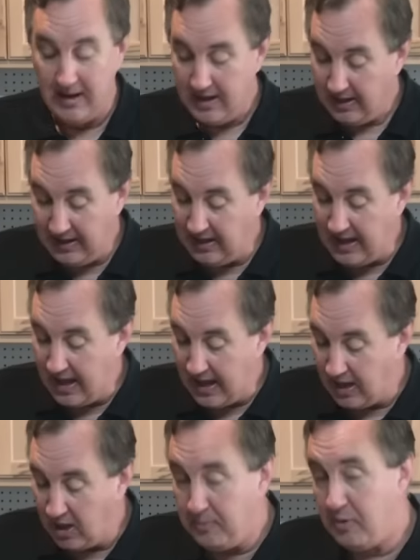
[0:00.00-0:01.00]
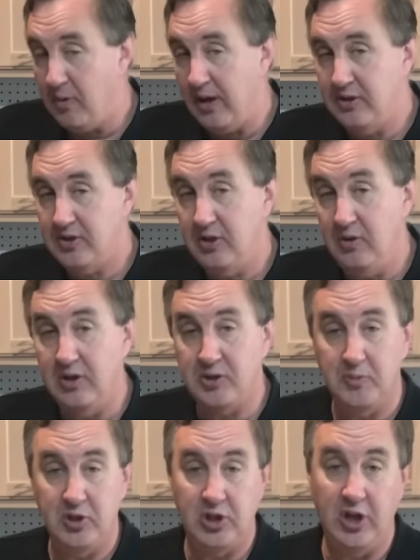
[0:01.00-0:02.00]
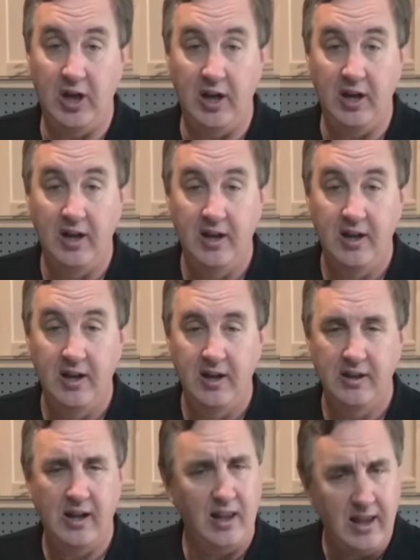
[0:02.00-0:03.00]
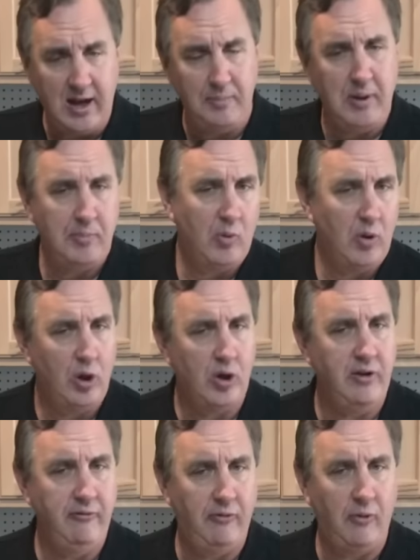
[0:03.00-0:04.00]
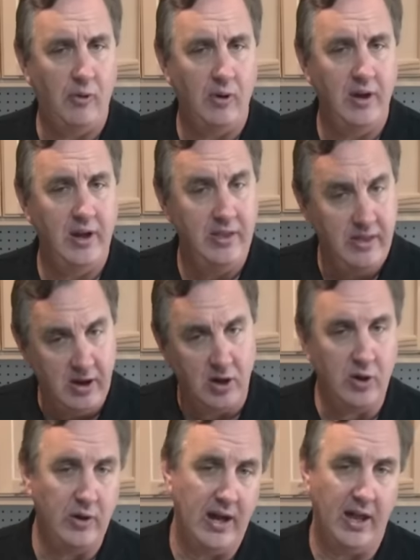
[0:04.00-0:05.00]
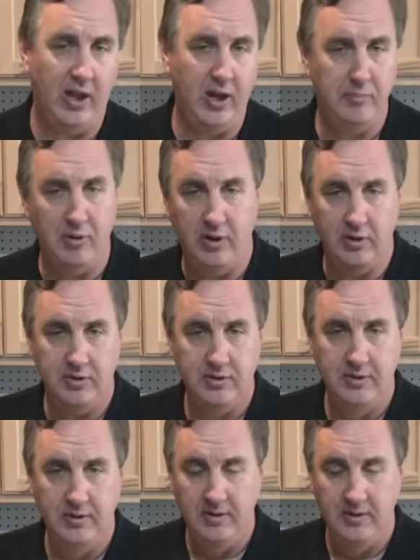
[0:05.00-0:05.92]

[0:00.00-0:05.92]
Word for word: And then they add upgrades to this machine that a lot of people were looking for in their Creality printers,